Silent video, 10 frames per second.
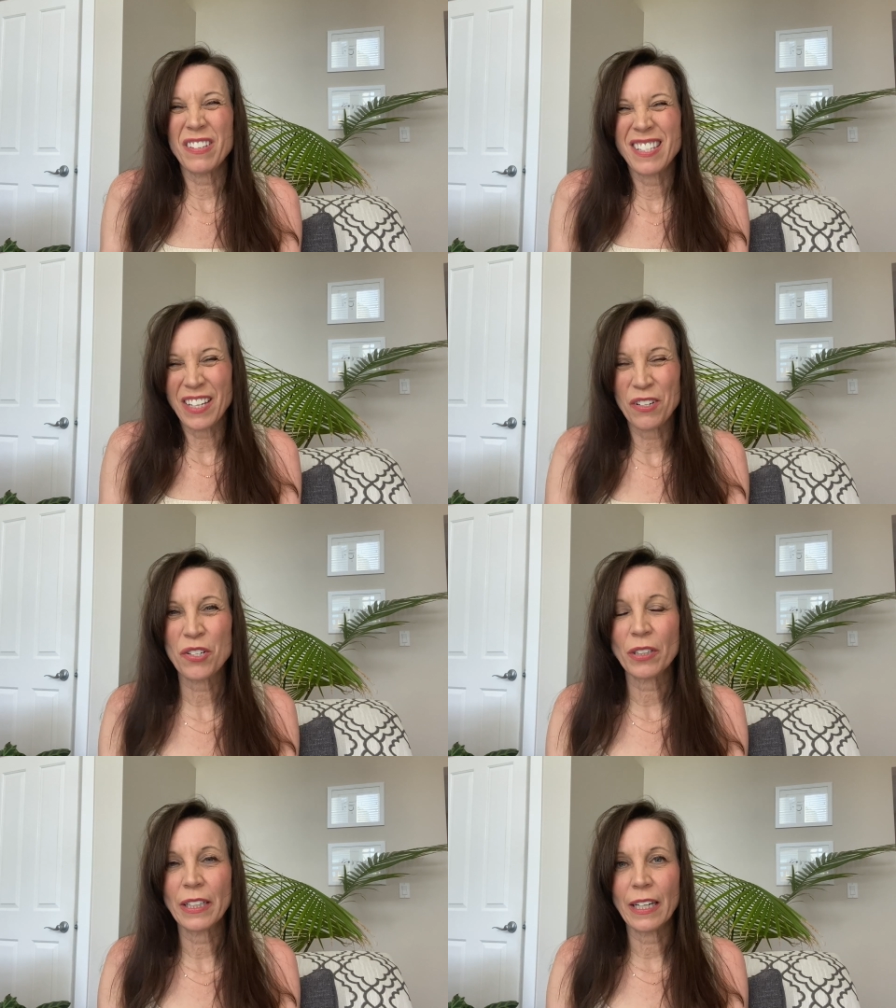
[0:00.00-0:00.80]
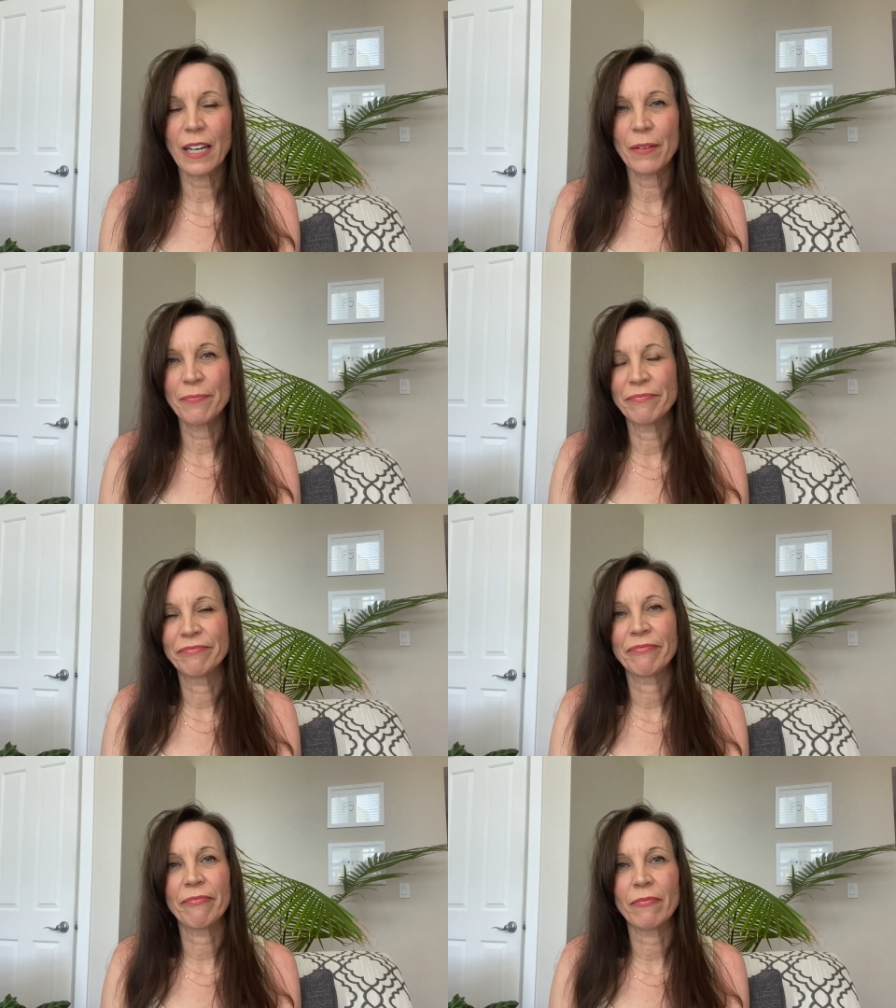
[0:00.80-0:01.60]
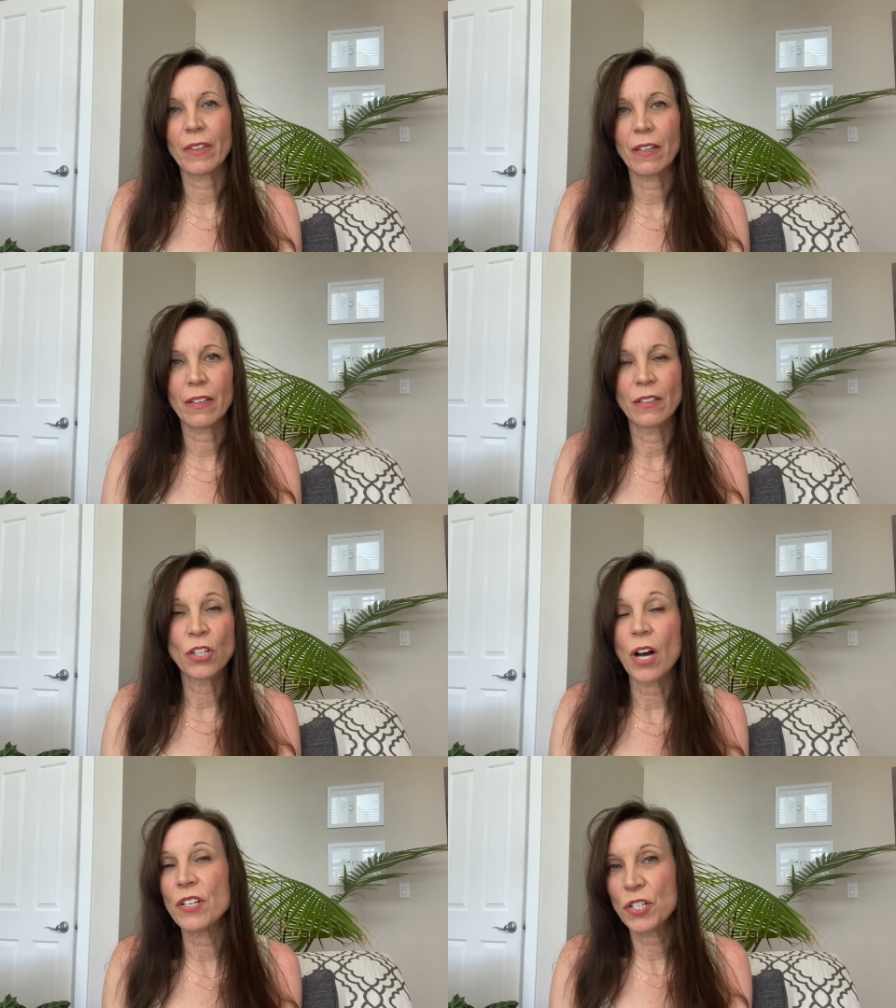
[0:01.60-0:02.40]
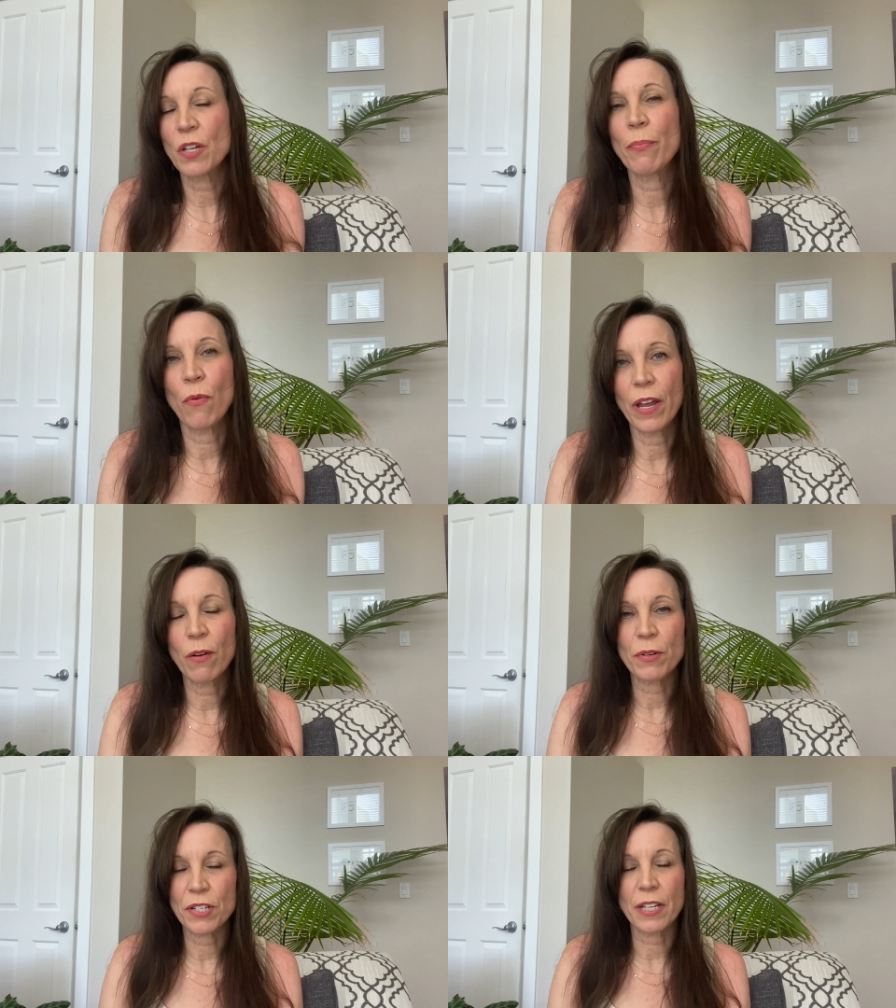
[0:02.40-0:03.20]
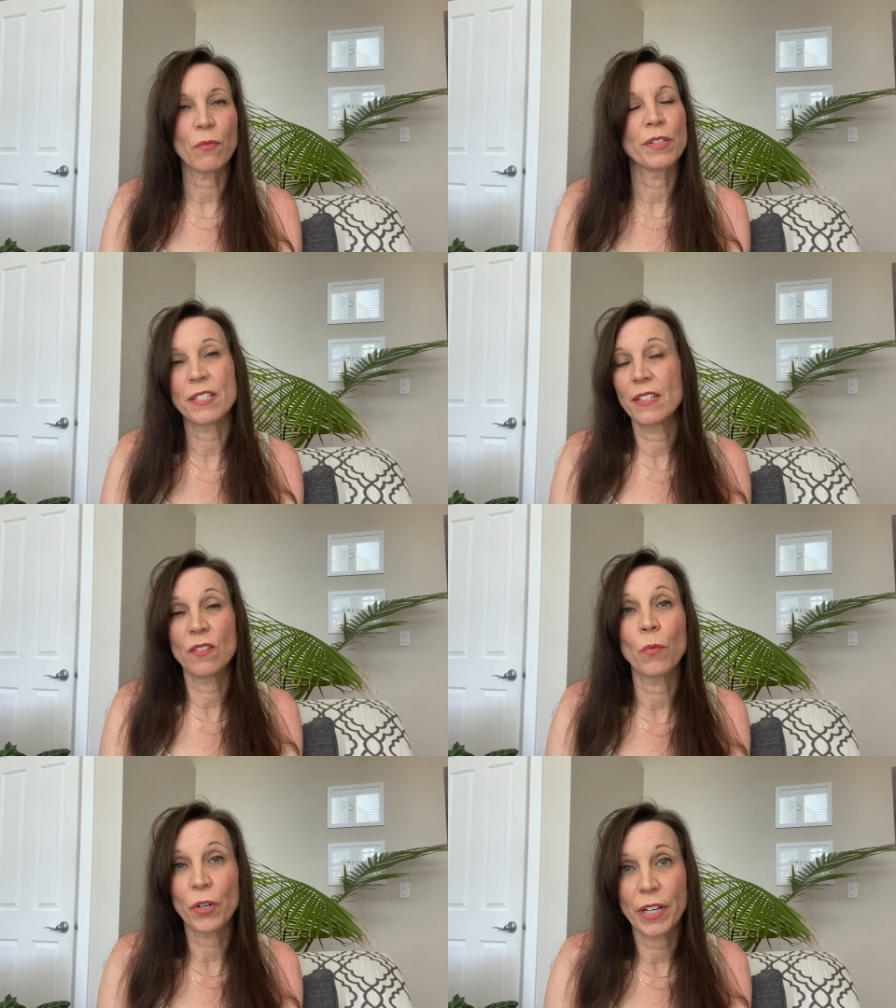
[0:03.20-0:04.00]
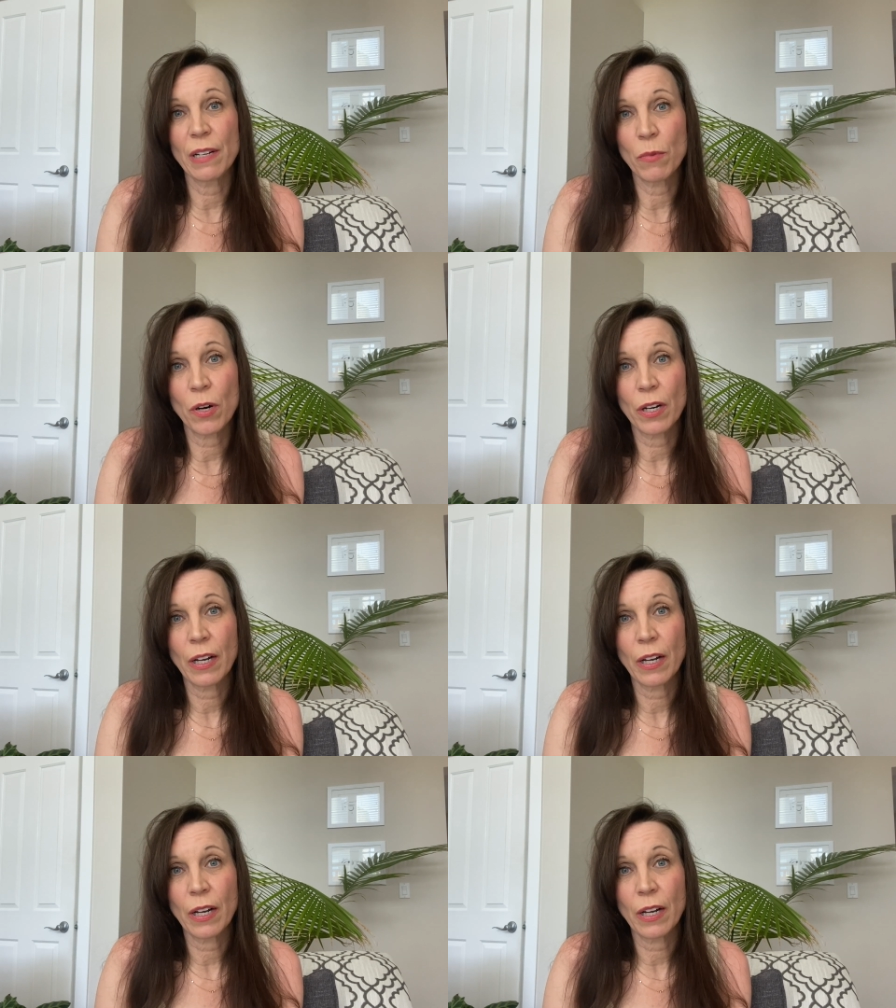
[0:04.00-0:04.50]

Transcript: essentially gotten to the point where we're just like, well, this doesn't work anymore.